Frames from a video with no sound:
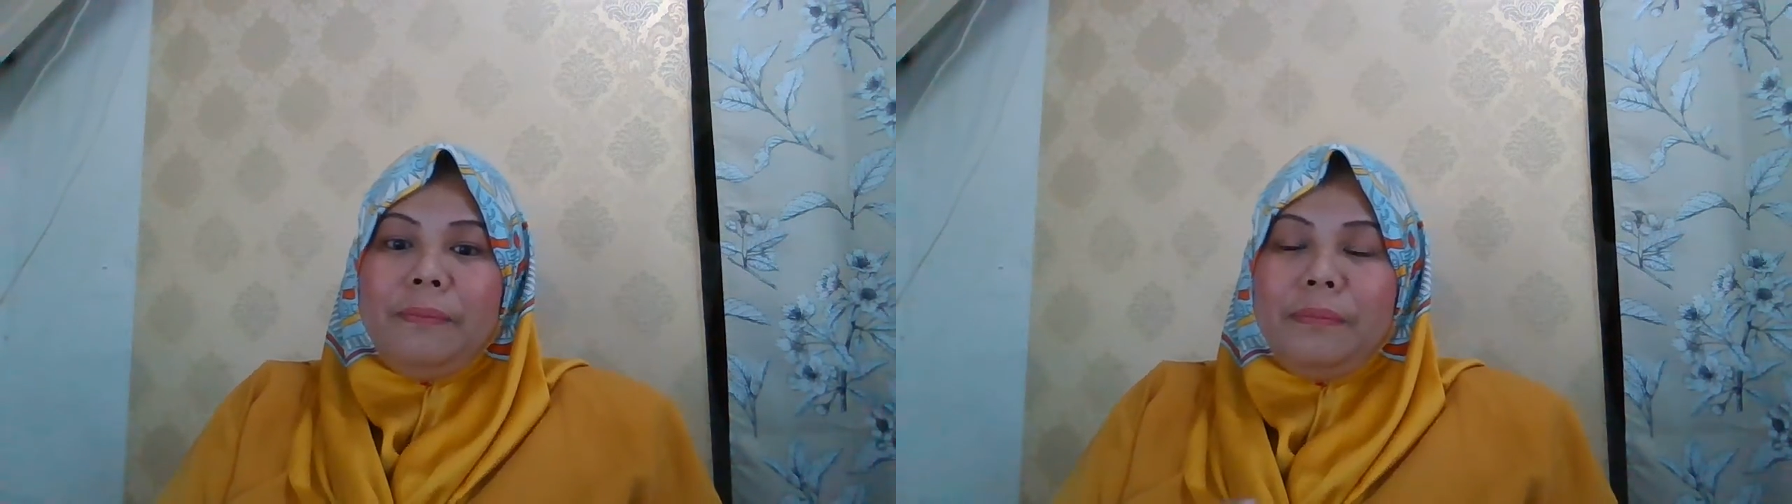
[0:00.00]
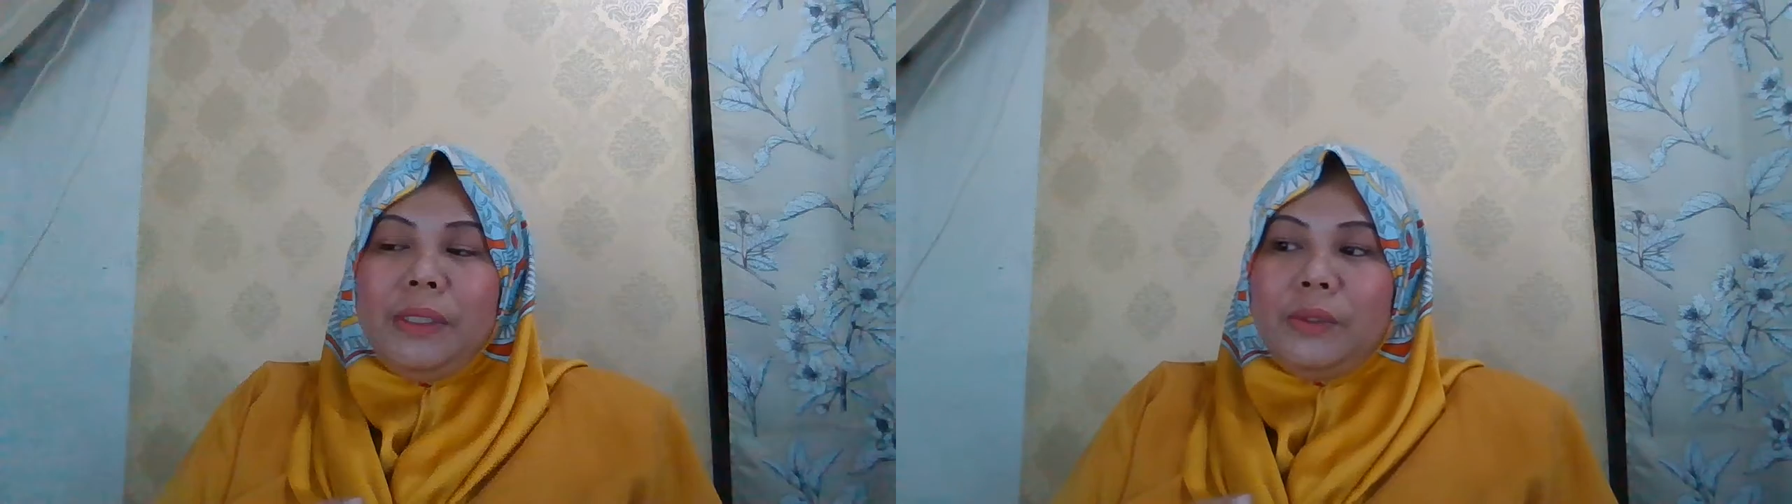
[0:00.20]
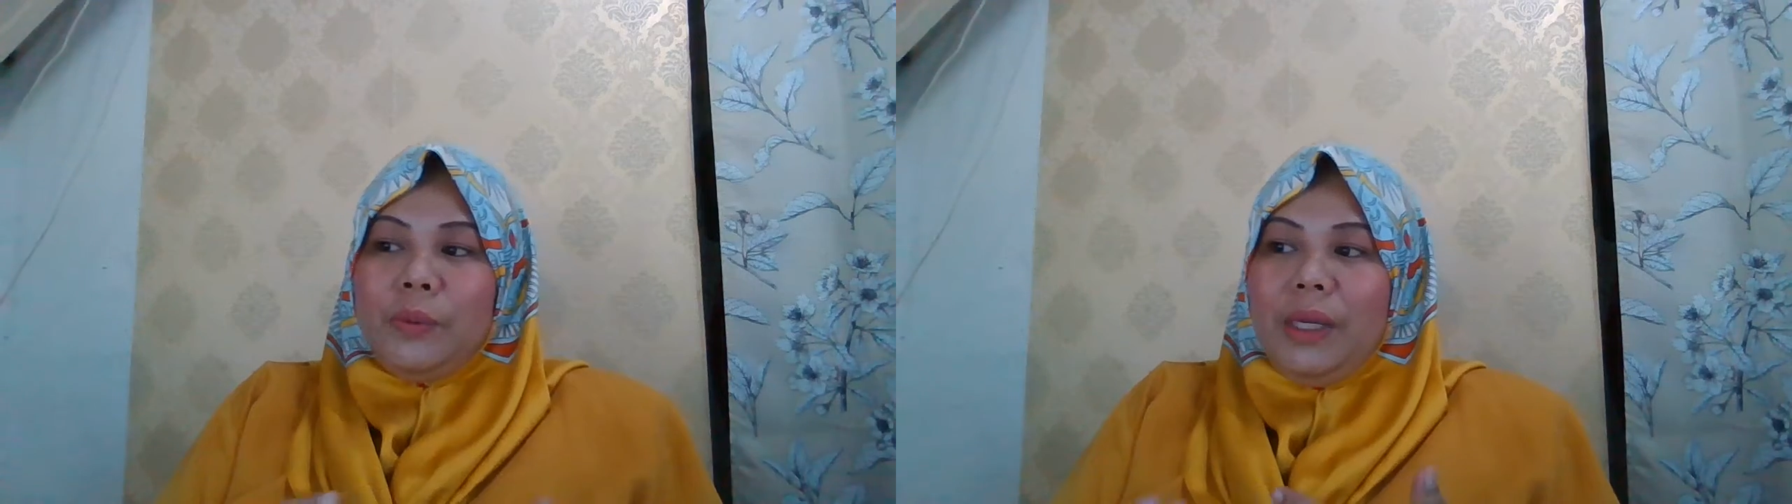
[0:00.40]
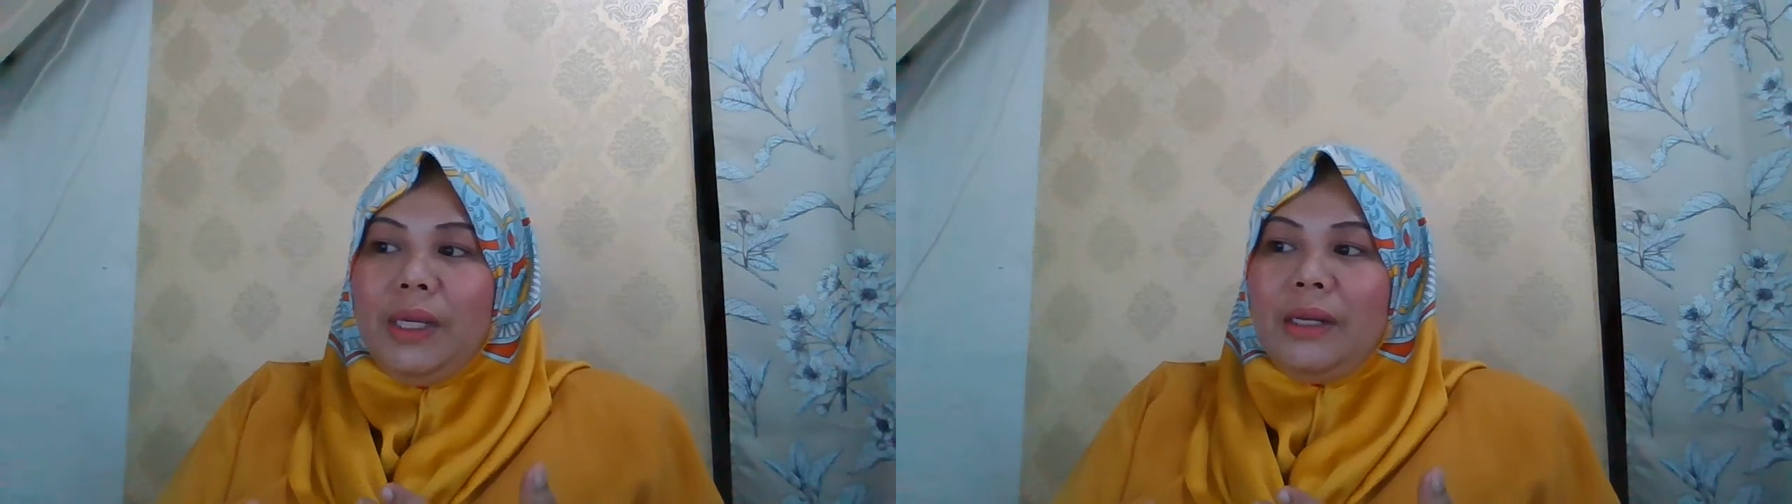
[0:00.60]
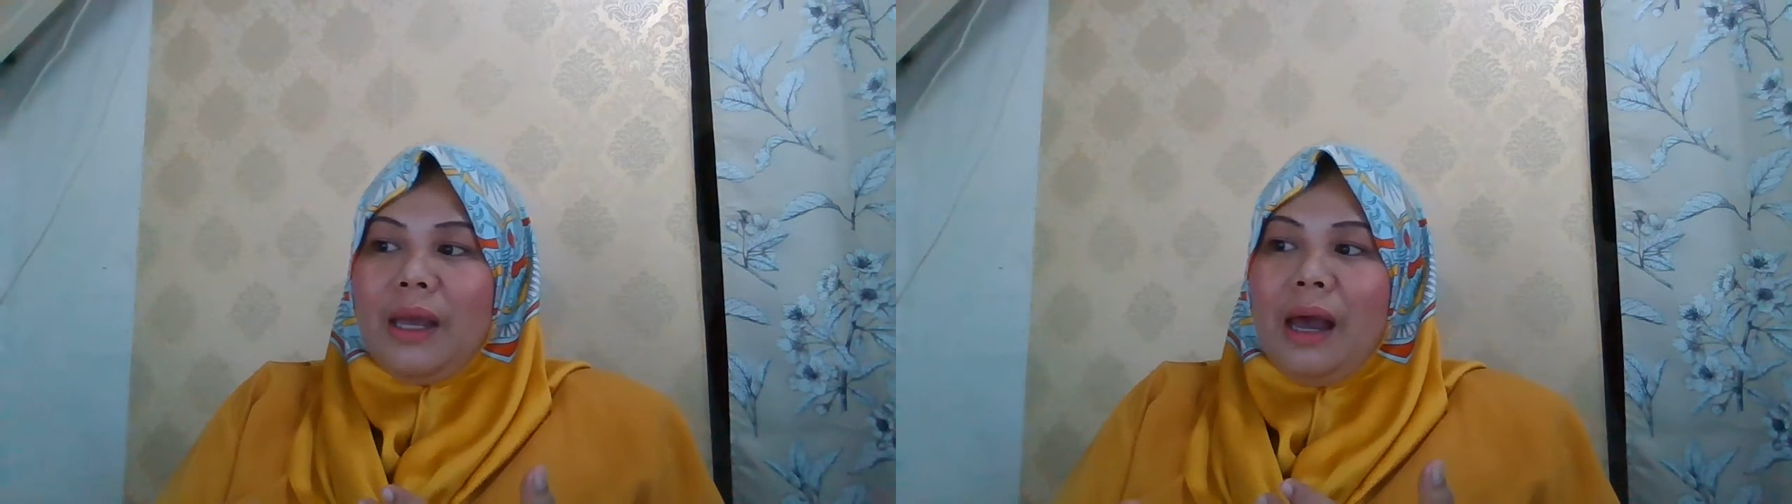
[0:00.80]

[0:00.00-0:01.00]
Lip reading: between